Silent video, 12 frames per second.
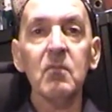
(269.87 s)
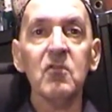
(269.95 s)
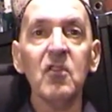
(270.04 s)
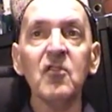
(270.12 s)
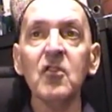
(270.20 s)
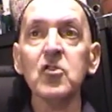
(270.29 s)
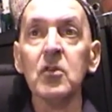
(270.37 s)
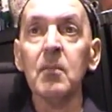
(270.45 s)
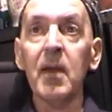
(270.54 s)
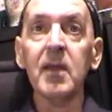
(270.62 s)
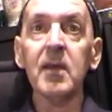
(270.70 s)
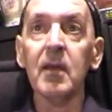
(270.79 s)
decision
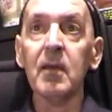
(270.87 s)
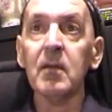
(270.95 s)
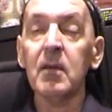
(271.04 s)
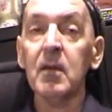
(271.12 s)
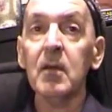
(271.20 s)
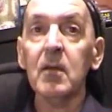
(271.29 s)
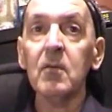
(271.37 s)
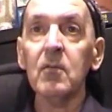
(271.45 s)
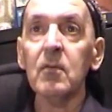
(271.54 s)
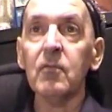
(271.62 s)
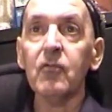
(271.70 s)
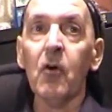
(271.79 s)
making
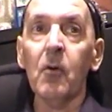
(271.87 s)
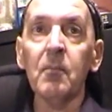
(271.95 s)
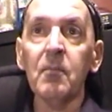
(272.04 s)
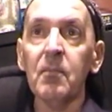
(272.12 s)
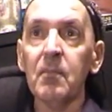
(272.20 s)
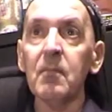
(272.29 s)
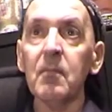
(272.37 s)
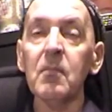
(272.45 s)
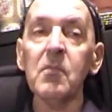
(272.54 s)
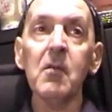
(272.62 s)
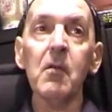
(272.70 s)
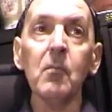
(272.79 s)
from
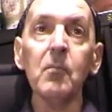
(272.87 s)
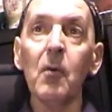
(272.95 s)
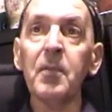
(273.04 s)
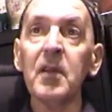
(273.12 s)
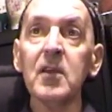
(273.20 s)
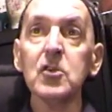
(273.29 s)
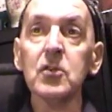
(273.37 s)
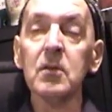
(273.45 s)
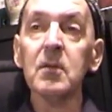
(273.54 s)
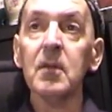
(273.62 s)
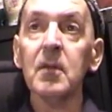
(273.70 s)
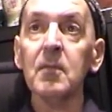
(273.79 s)
their own
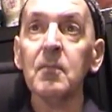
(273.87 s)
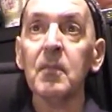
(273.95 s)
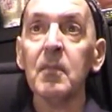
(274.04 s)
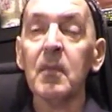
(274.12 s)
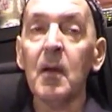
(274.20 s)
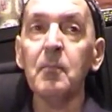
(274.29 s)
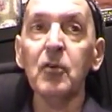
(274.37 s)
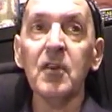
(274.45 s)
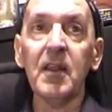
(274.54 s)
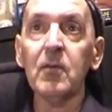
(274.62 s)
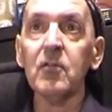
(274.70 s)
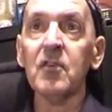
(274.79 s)
population and put
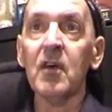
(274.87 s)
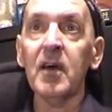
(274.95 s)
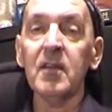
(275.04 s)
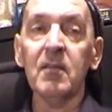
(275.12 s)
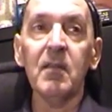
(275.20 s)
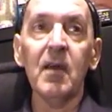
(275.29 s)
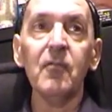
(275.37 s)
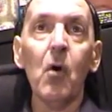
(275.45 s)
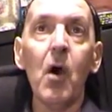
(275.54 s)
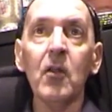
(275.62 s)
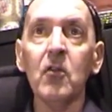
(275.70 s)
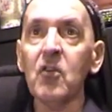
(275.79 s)
it outside, and
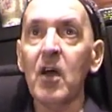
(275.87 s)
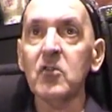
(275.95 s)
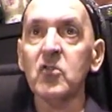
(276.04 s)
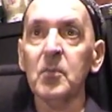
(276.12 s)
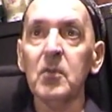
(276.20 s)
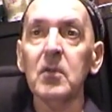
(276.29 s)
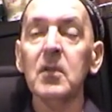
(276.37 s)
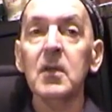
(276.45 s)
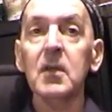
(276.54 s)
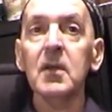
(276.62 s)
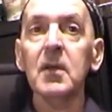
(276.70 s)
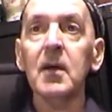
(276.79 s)
therefore untouchable
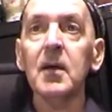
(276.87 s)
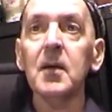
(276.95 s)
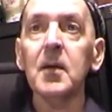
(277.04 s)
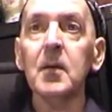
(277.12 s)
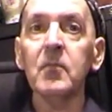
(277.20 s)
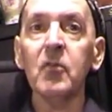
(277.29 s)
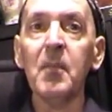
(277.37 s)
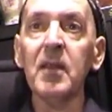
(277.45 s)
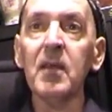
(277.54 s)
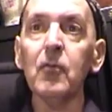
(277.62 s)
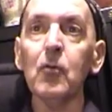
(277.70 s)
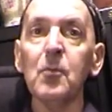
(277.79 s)
from
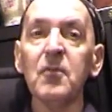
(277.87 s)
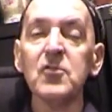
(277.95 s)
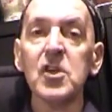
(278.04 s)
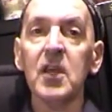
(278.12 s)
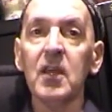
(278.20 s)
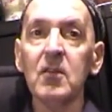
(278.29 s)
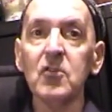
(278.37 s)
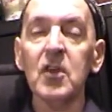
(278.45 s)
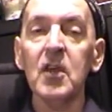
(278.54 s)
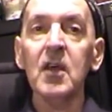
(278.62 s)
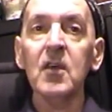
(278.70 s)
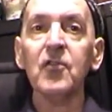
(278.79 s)
any form of change.
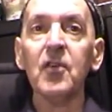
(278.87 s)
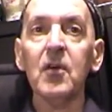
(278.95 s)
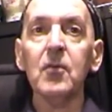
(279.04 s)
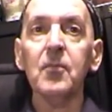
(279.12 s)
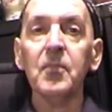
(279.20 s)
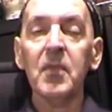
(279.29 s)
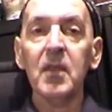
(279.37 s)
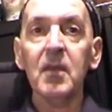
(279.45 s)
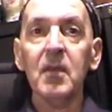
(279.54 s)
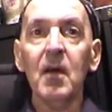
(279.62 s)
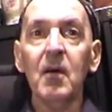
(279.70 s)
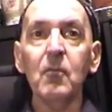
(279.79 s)
So
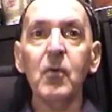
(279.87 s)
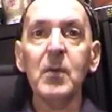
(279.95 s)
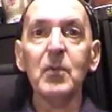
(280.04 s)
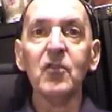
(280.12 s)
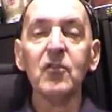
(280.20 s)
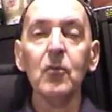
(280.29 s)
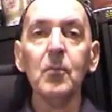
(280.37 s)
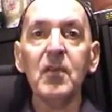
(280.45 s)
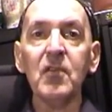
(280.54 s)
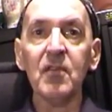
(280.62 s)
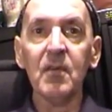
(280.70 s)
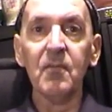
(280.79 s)
we would still
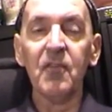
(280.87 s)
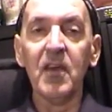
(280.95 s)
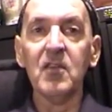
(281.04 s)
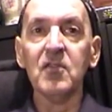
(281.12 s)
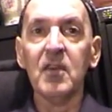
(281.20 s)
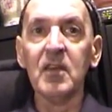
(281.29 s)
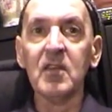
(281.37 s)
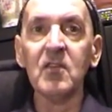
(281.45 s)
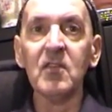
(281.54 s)
be facing